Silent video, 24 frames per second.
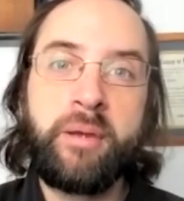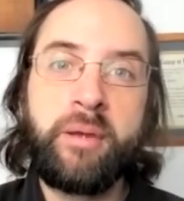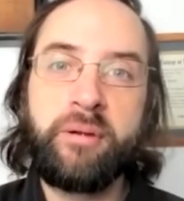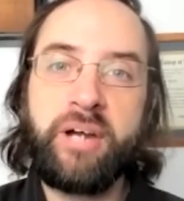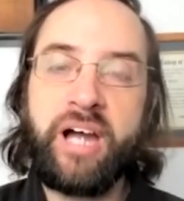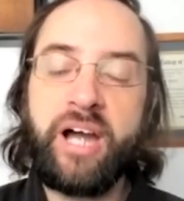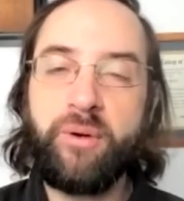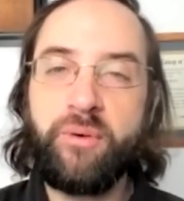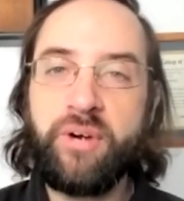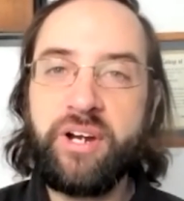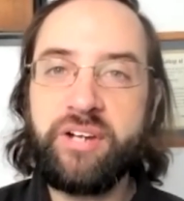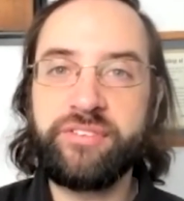
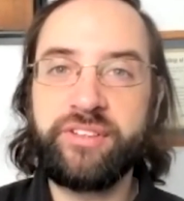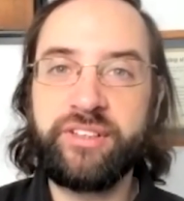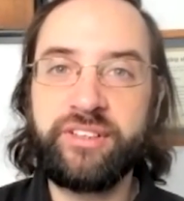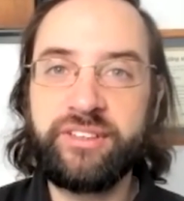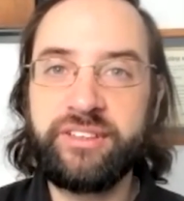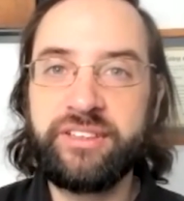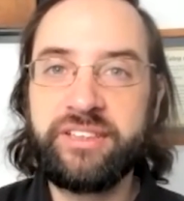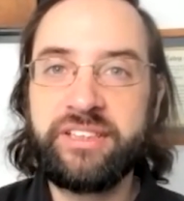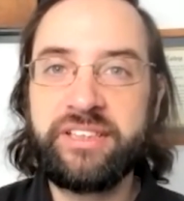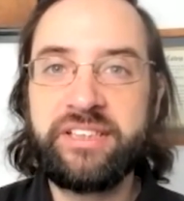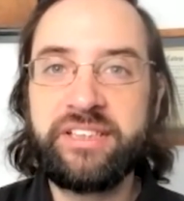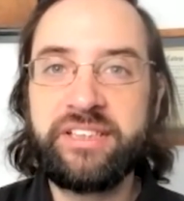
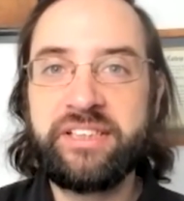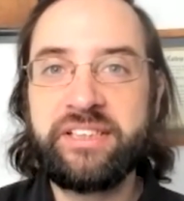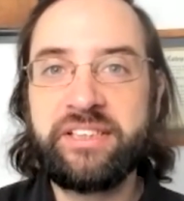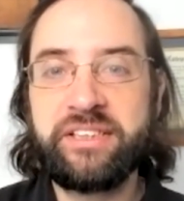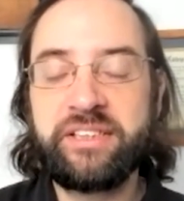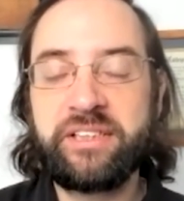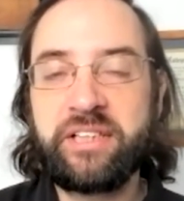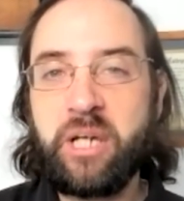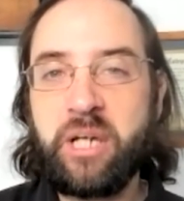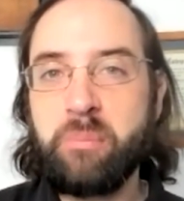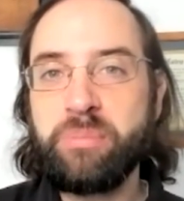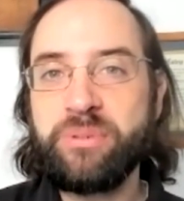However,
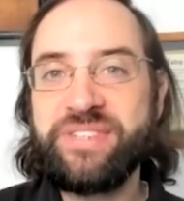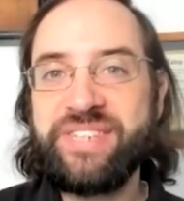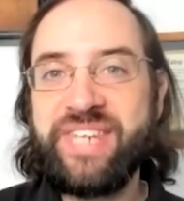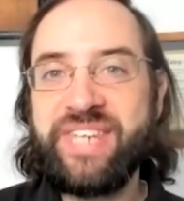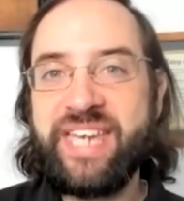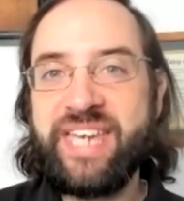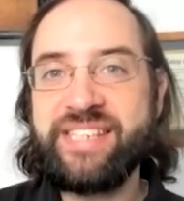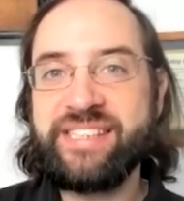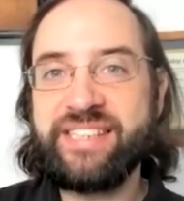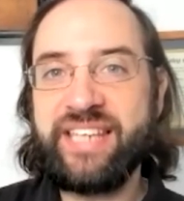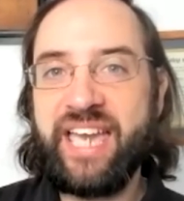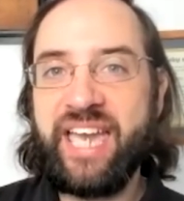a couple of
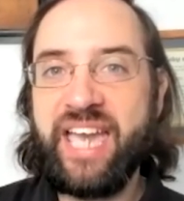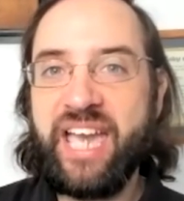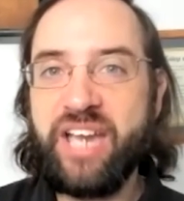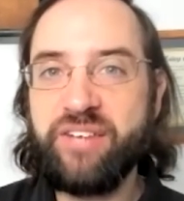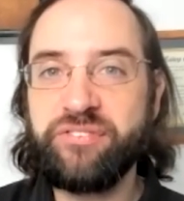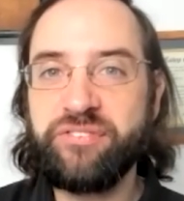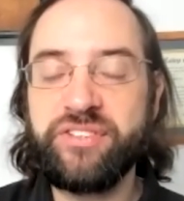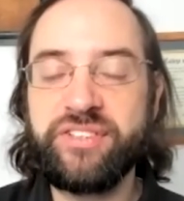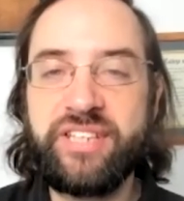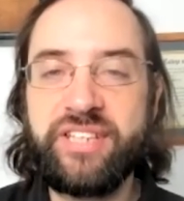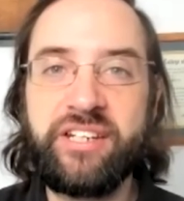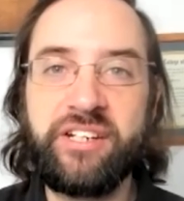days
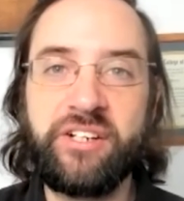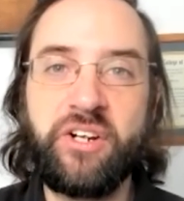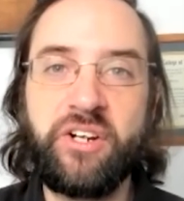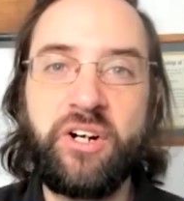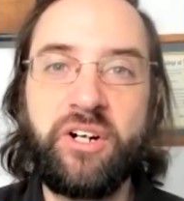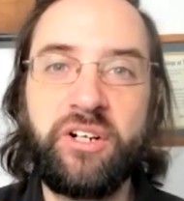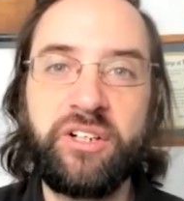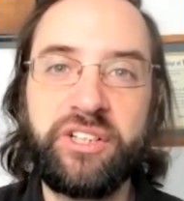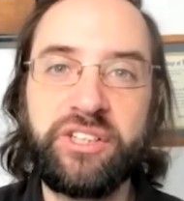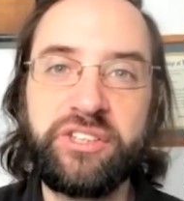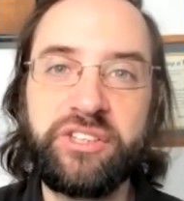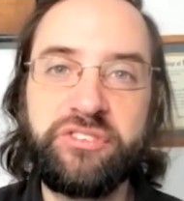after that, on
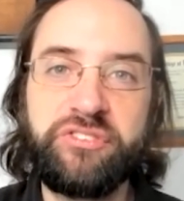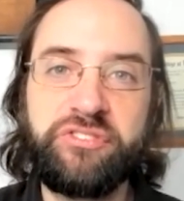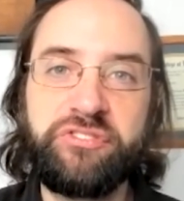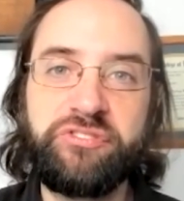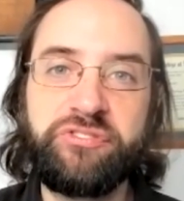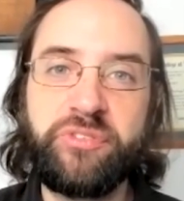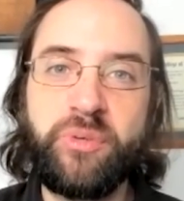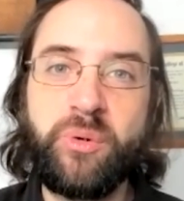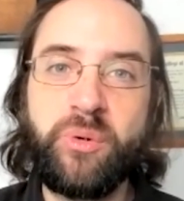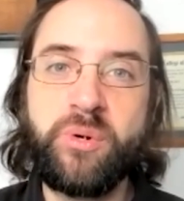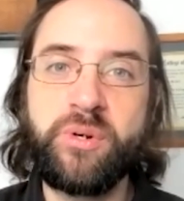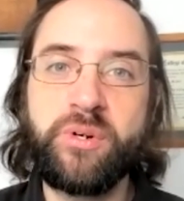August
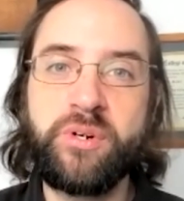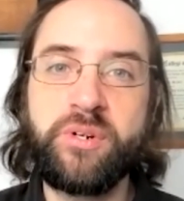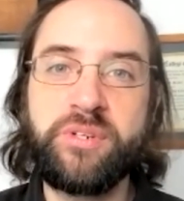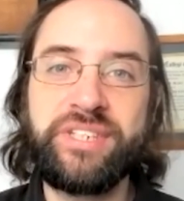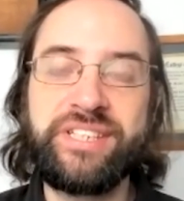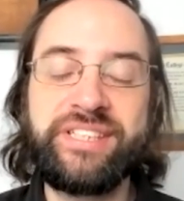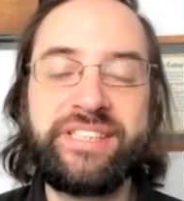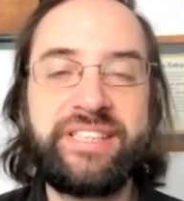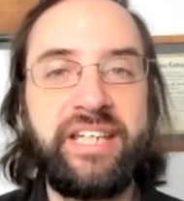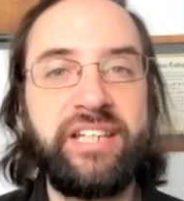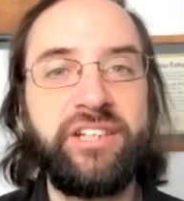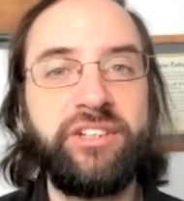4,
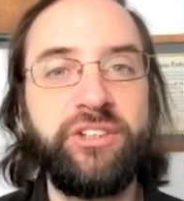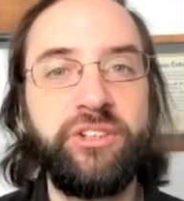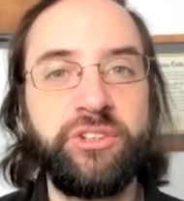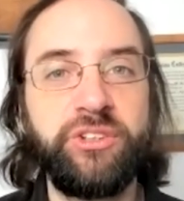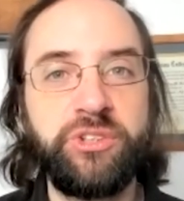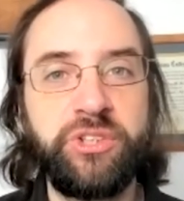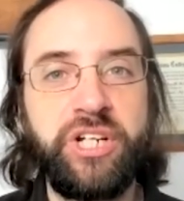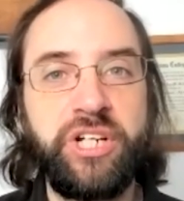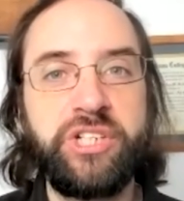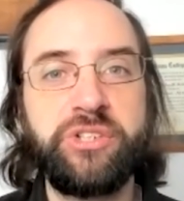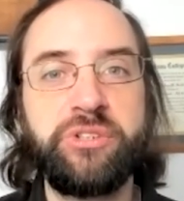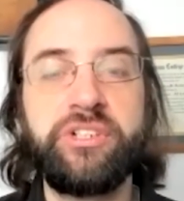the 10-year
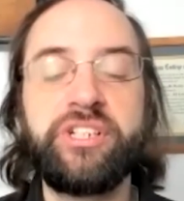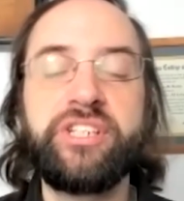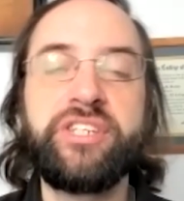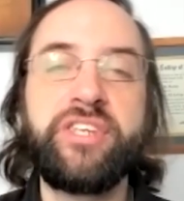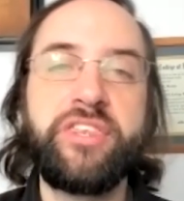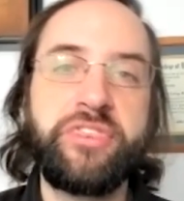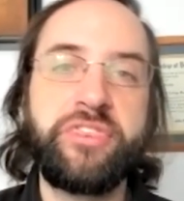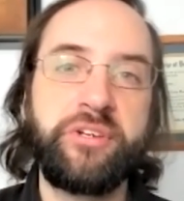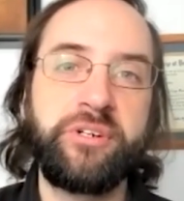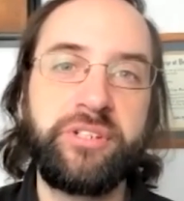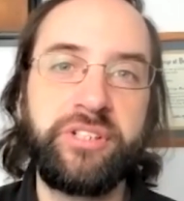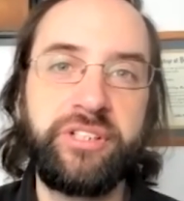Treasury and the
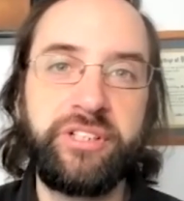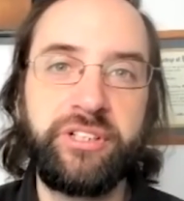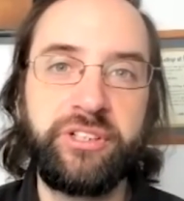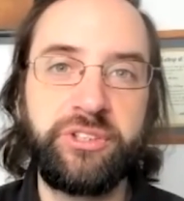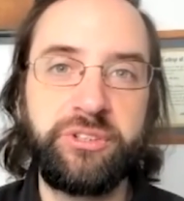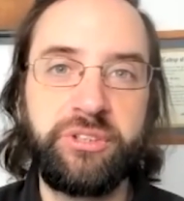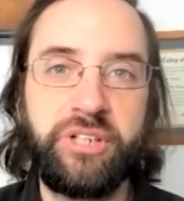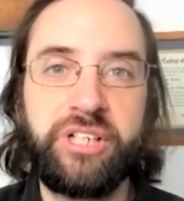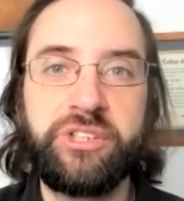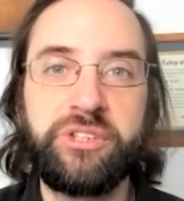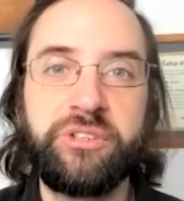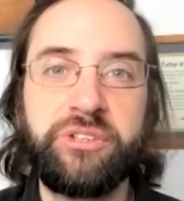30-year
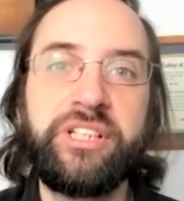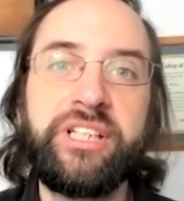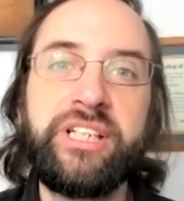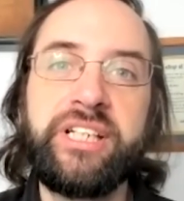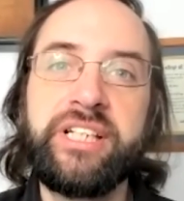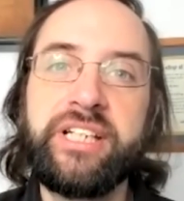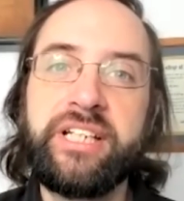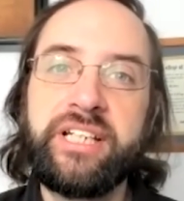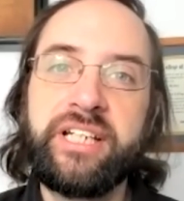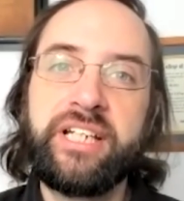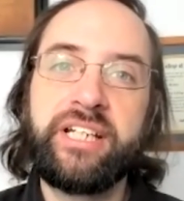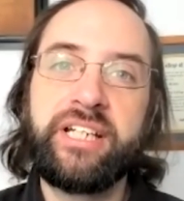Treasury,
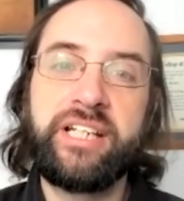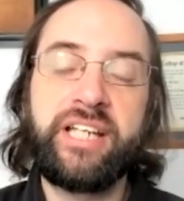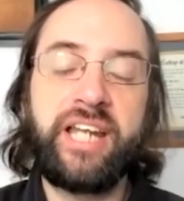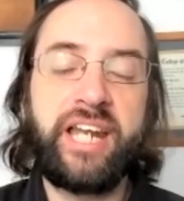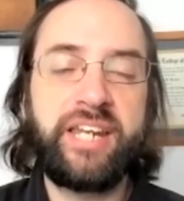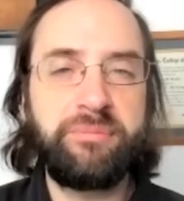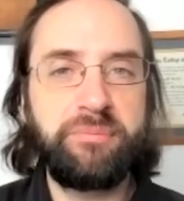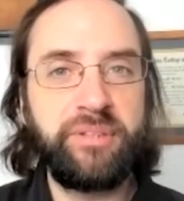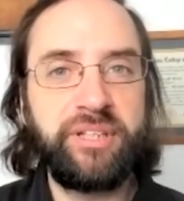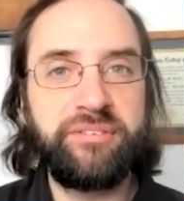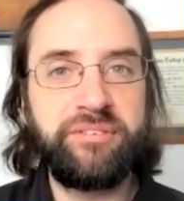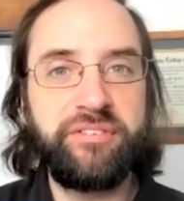and I
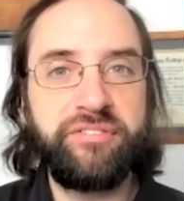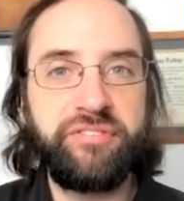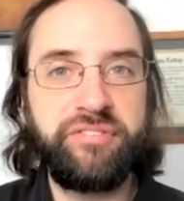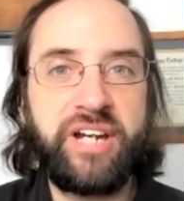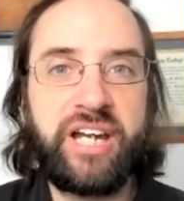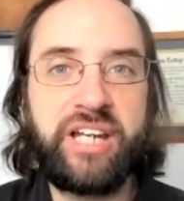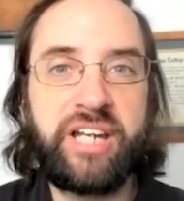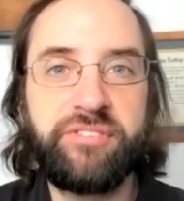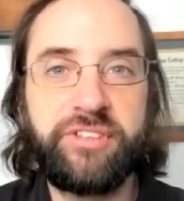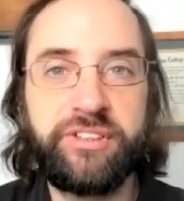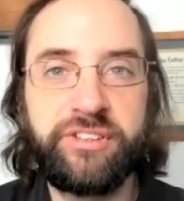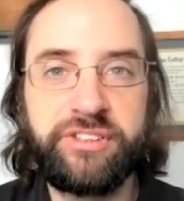believe the
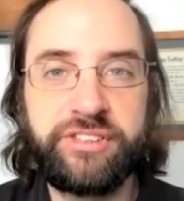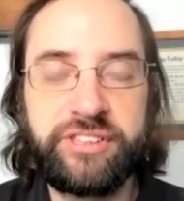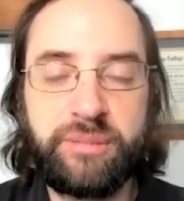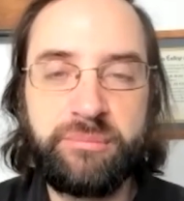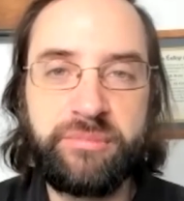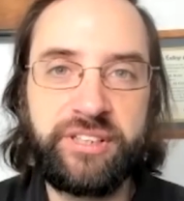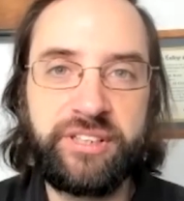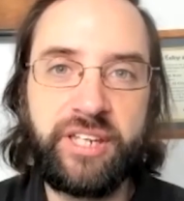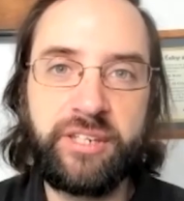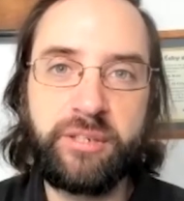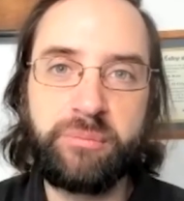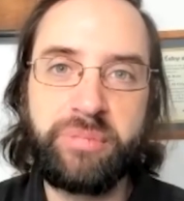5-year and some
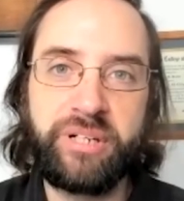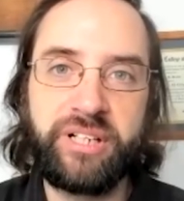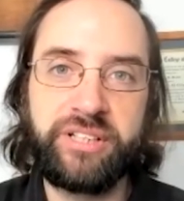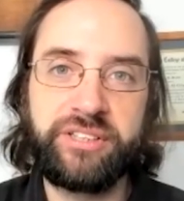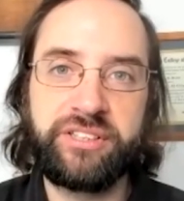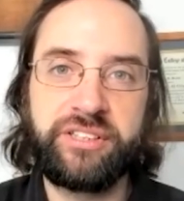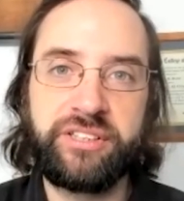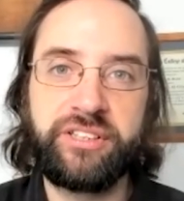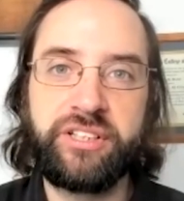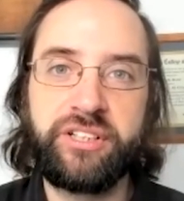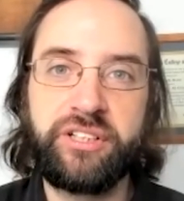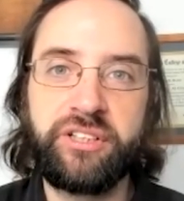of the other parts
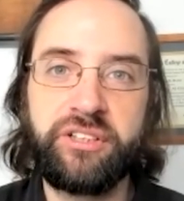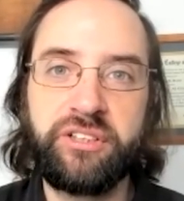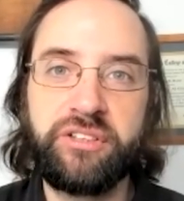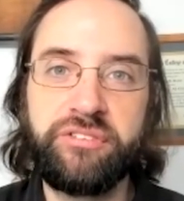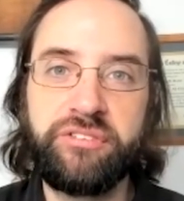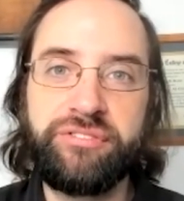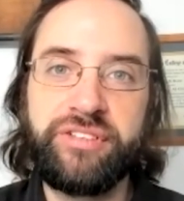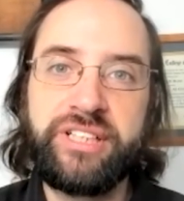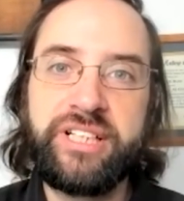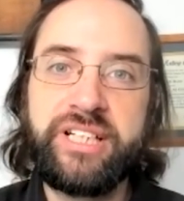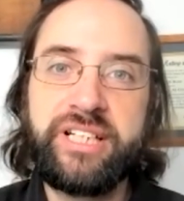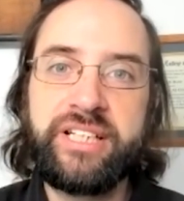of the
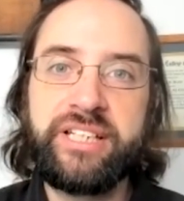curve,